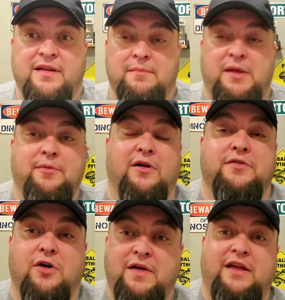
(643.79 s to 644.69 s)
people will
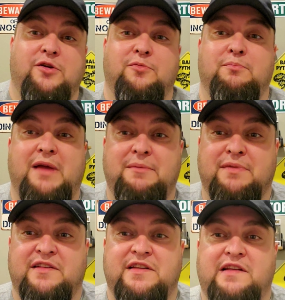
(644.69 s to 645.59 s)
know that you mean
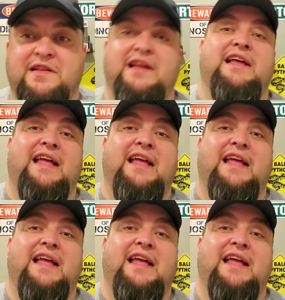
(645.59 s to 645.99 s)
business,